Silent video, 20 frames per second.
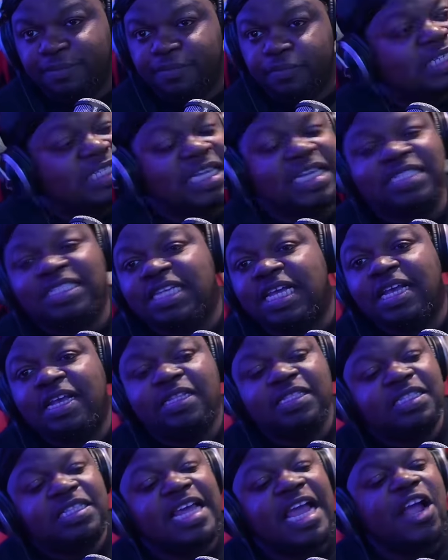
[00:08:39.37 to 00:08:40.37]
See,
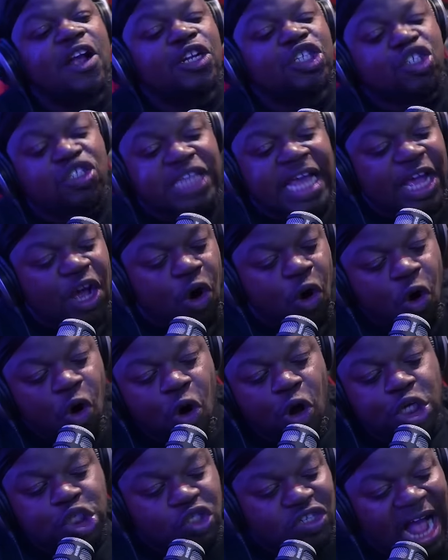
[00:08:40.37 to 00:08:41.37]
see, they they
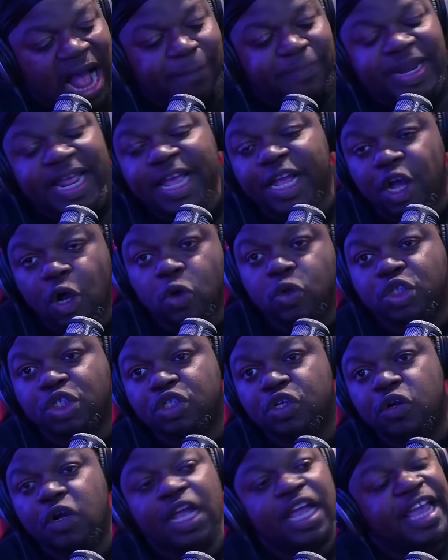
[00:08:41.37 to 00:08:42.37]
all drop their
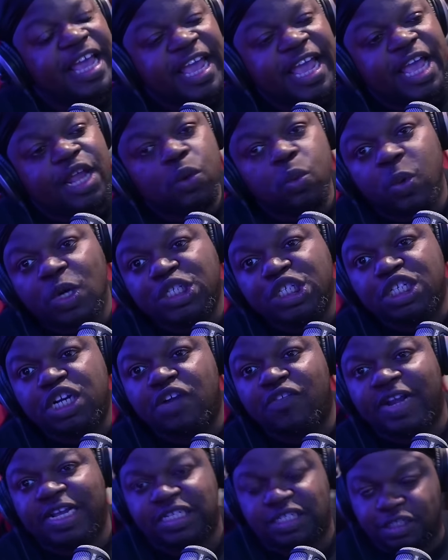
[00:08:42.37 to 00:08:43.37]
culture in one
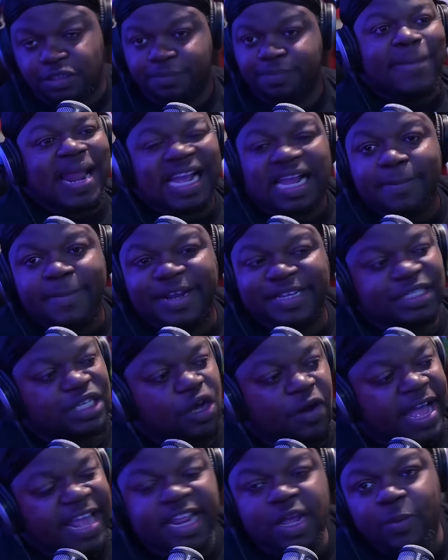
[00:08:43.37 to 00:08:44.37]
generation. Black Americans
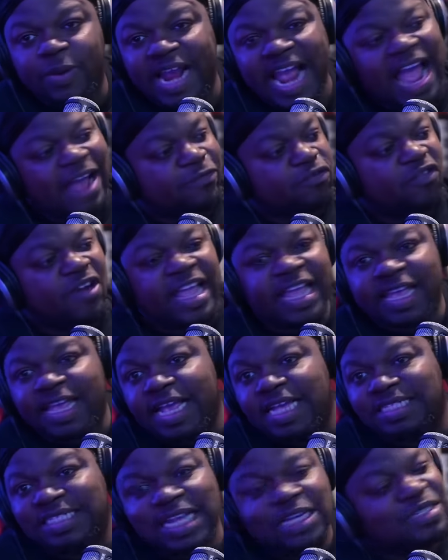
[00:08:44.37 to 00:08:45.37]
go anywhere, have
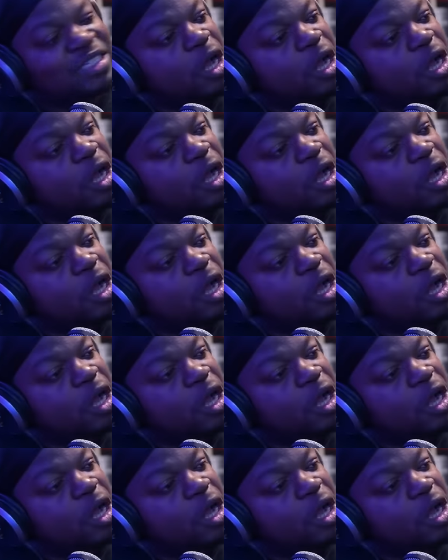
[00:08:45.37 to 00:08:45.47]
grandkids.